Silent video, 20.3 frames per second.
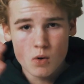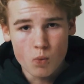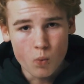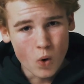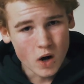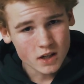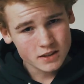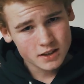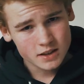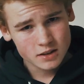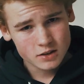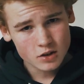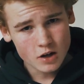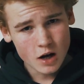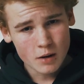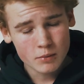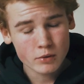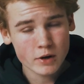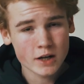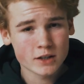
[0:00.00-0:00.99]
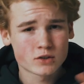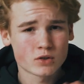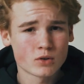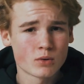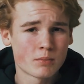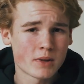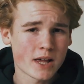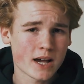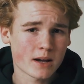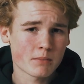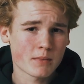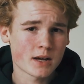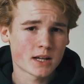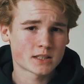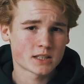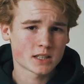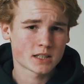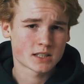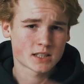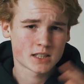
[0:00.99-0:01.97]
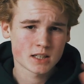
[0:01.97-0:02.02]
Wanting to upgrade to a
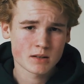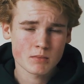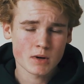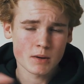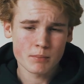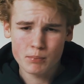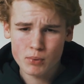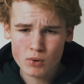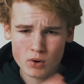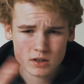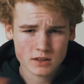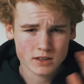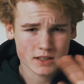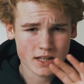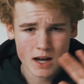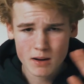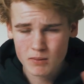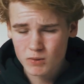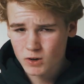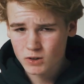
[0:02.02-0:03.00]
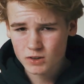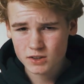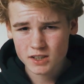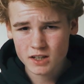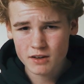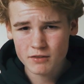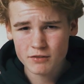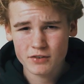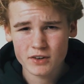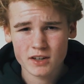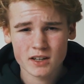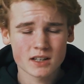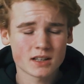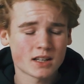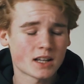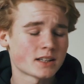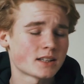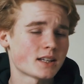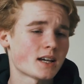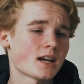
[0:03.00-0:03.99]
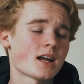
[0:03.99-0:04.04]
Blackmagic Cinema Pocket camera or something
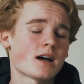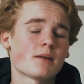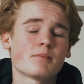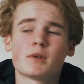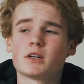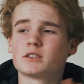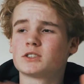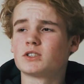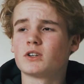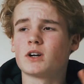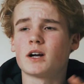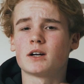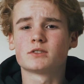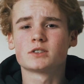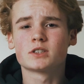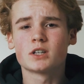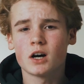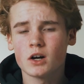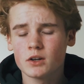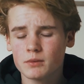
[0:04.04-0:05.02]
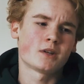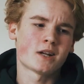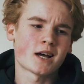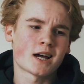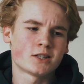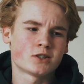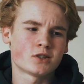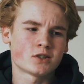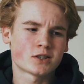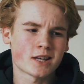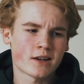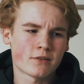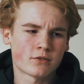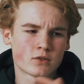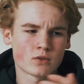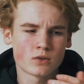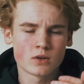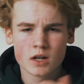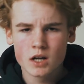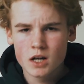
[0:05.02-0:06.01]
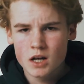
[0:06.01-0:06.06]
like that, I'm not sure how it's called, but I just have
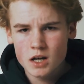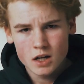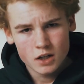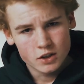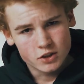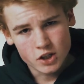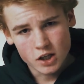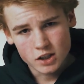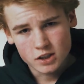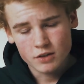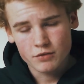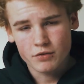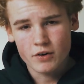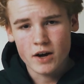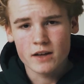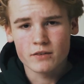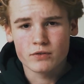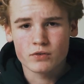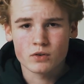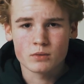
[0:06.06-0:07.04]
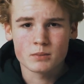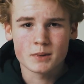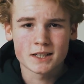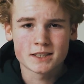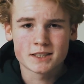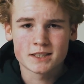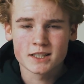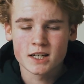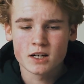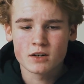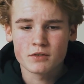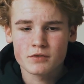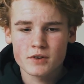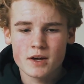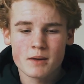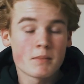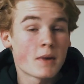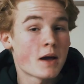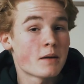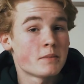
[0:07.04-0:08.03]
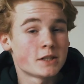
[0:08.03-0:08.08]
to justify it for myself,
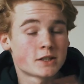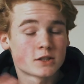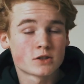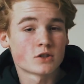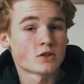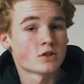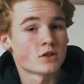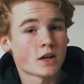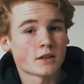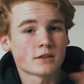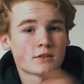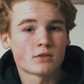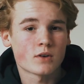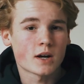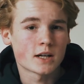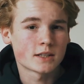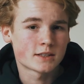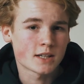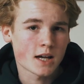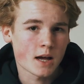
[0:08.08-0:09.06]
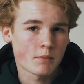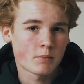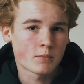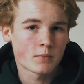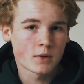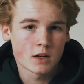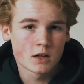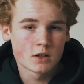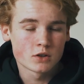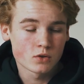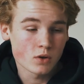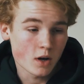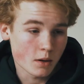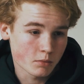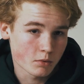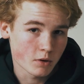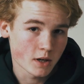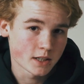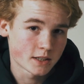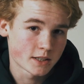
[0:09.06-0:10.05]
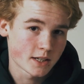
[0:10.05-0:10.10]
and maybe it's just not the right time to
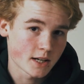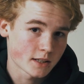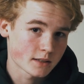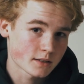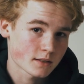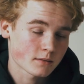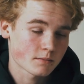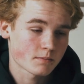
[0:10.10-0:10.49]
upgrade yet.